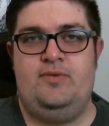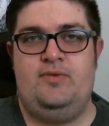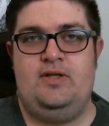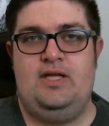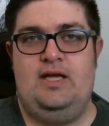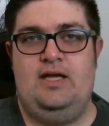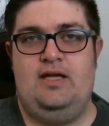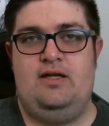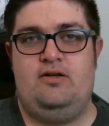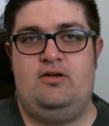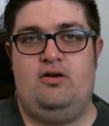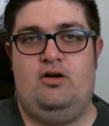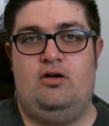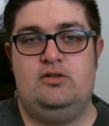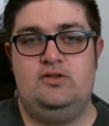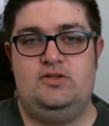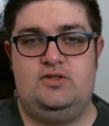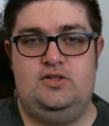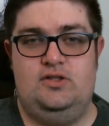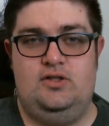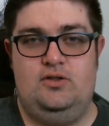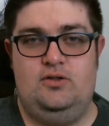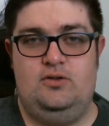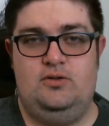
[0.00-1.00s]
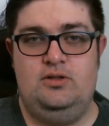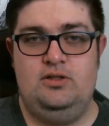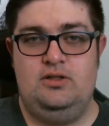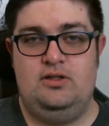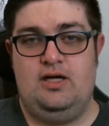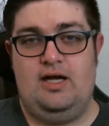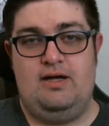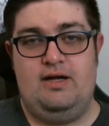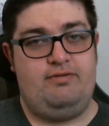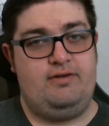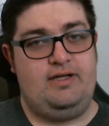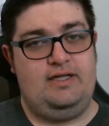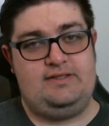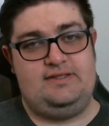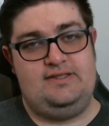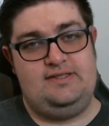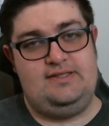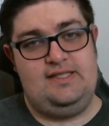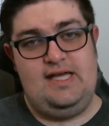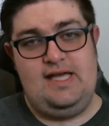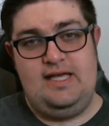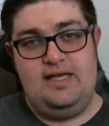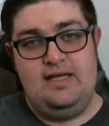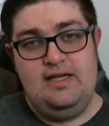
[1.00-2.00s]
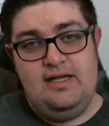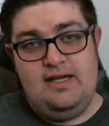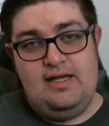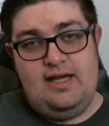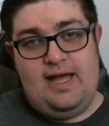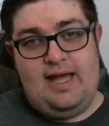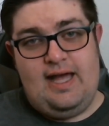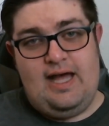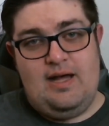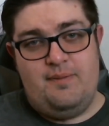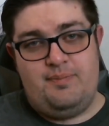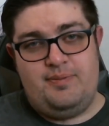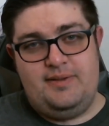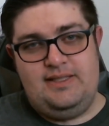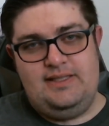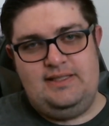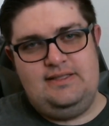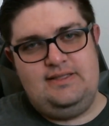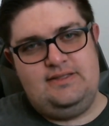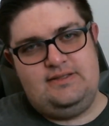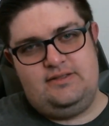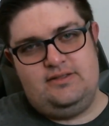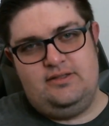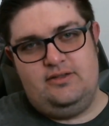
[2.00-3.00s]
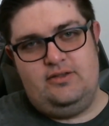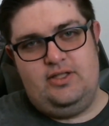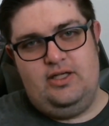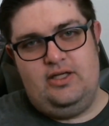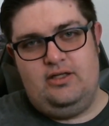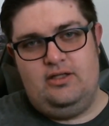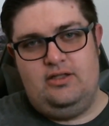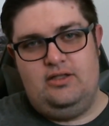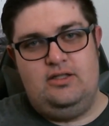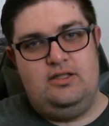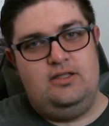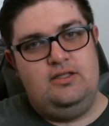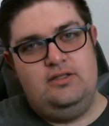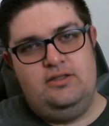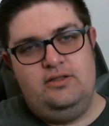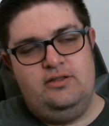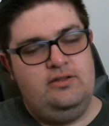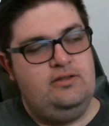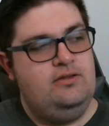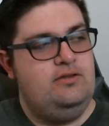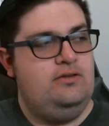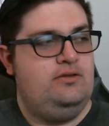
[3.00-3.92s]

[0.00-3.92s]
And also, I forgot to say, Happy Easter, y'all!